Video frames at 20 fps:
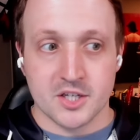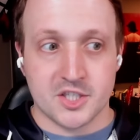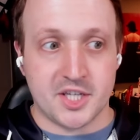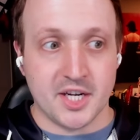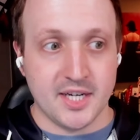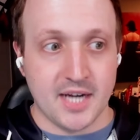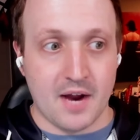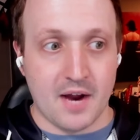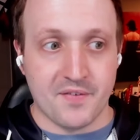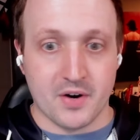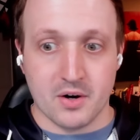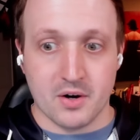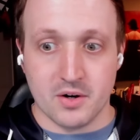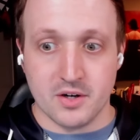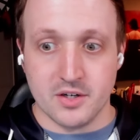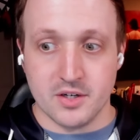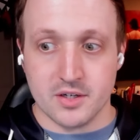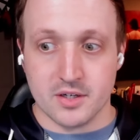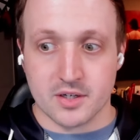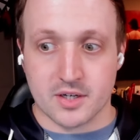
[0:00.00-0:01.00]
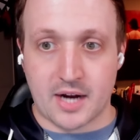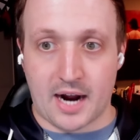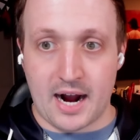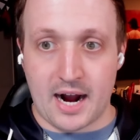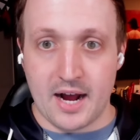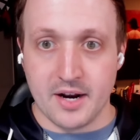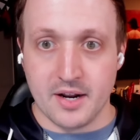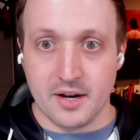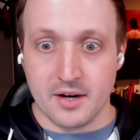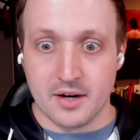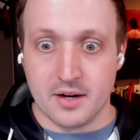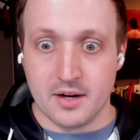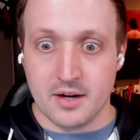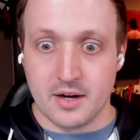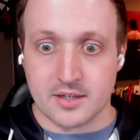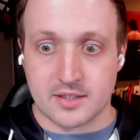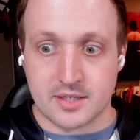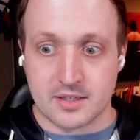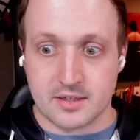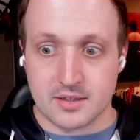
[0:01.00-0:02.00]
she never got
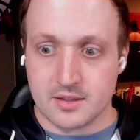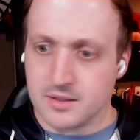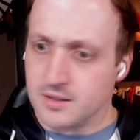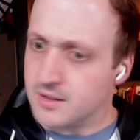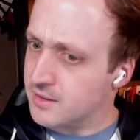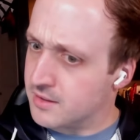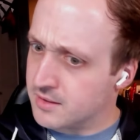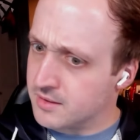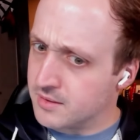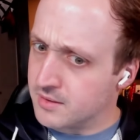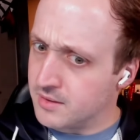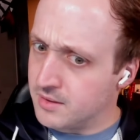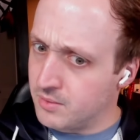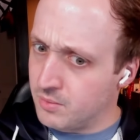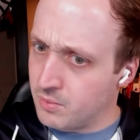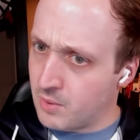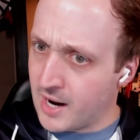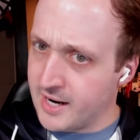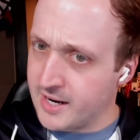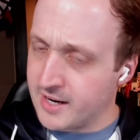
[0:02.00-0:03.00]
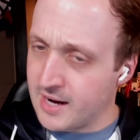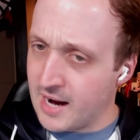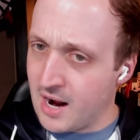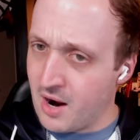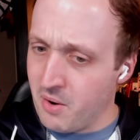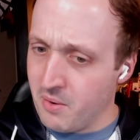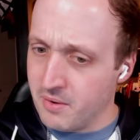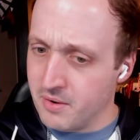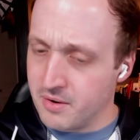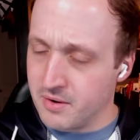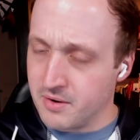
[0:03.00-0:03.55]
a t it out?